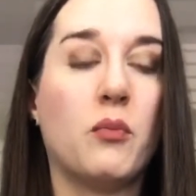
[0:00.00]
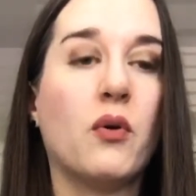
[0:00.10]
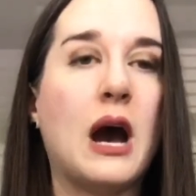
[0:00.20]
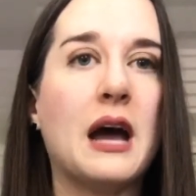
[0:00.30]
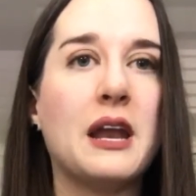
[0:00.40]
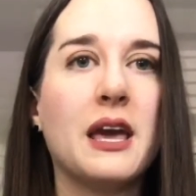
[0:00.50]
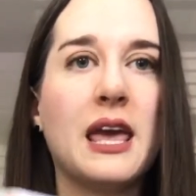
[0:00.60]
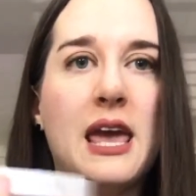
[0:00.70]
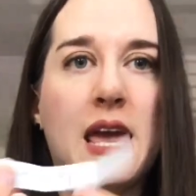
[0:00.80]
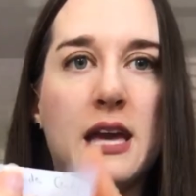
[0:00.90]
Prada
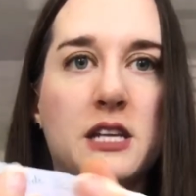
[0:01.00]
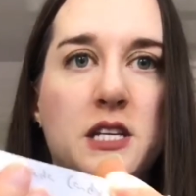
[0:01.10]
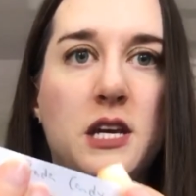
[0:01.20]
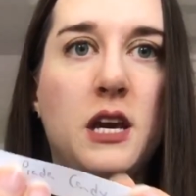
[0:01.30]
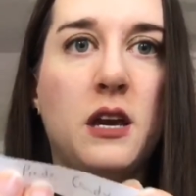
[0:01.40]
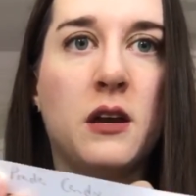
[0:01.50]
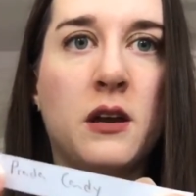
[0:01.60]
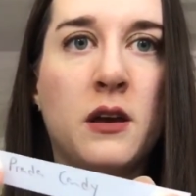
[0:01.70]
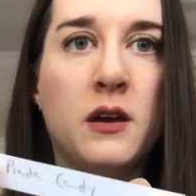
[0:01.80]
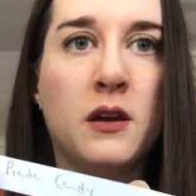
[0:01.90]
Candy.
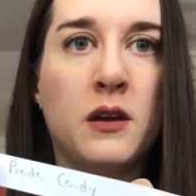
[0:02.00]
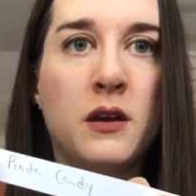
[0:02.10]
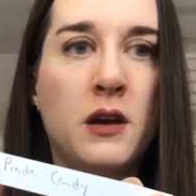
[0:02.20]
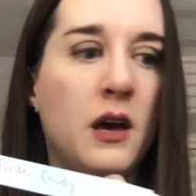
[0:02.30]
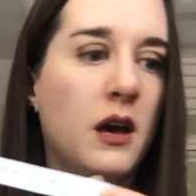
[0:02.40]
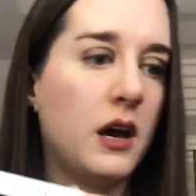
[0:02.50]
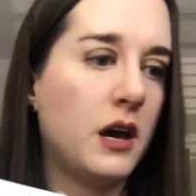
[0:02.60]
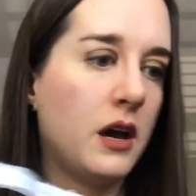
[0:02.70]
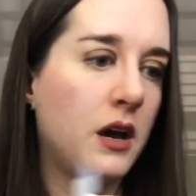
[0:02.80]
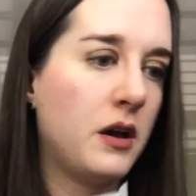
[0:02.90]

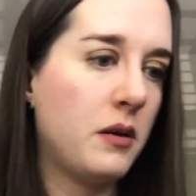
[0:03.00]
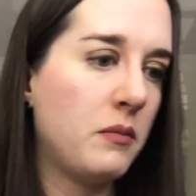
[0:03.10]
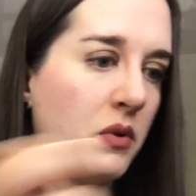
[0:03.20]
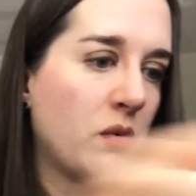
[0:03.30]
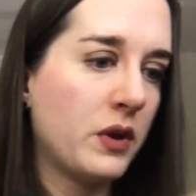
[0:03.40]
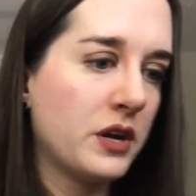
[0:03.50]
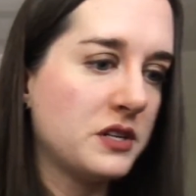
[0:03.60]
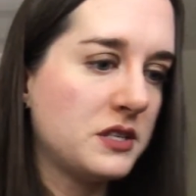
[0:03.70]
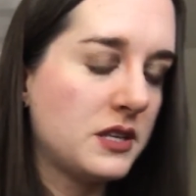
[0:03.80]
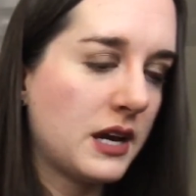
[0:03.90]
Where
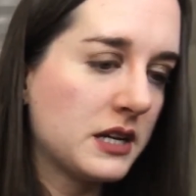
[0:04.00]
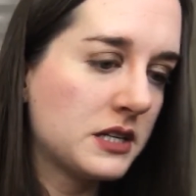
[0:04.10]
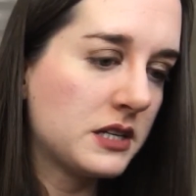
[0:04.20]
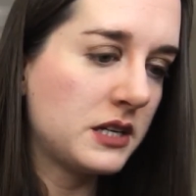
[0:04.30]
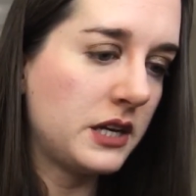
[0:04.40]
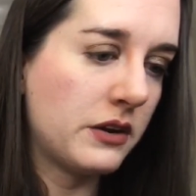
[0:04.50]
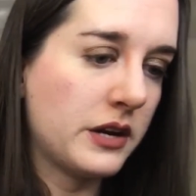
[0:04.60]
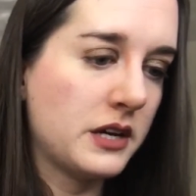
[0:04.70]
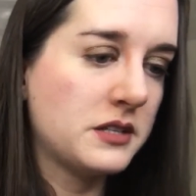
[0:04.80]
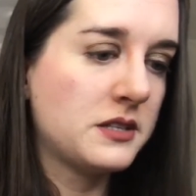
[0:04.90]
is that? Here
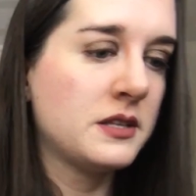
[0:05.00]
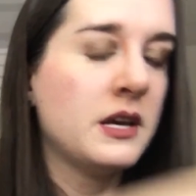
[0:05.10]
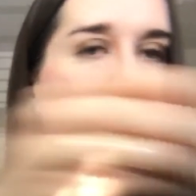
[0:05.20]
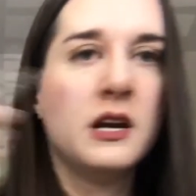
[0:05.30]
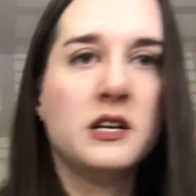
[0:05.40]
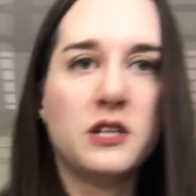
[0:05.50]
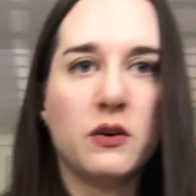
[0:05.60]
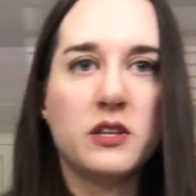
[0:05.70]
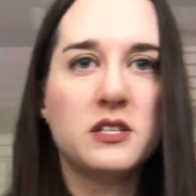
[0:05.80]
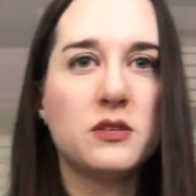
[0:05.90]
it is. So
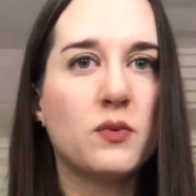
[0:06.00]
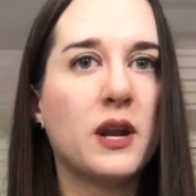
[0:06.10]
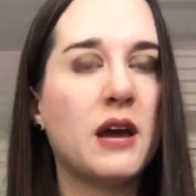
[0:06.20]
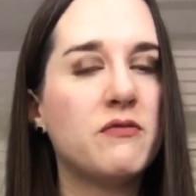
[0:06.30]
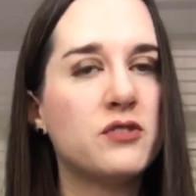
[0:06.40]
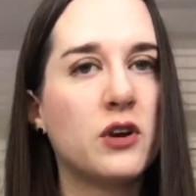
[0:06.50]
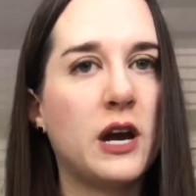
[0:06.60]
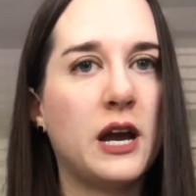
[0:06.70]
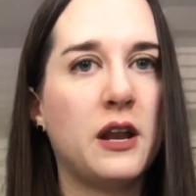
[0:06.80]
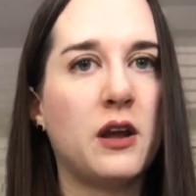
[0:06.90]
this is one I've
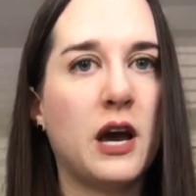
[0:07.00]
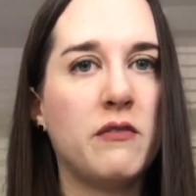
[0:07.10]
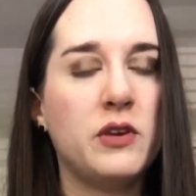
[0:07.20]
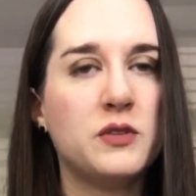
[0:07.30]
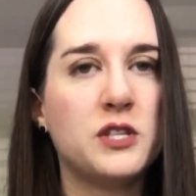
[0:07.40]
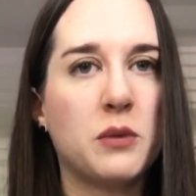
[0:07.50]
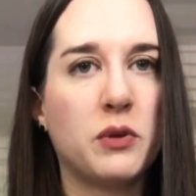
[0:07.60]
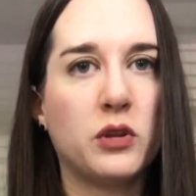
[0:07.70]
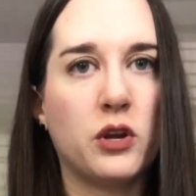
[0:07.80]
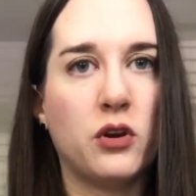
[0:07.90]
tried. I've used up a
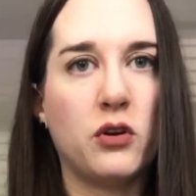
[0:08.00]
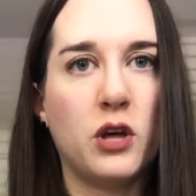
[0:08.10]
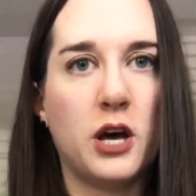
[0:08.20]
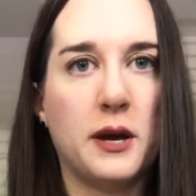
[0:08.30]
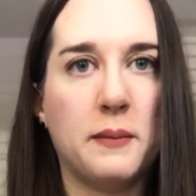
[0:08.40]
little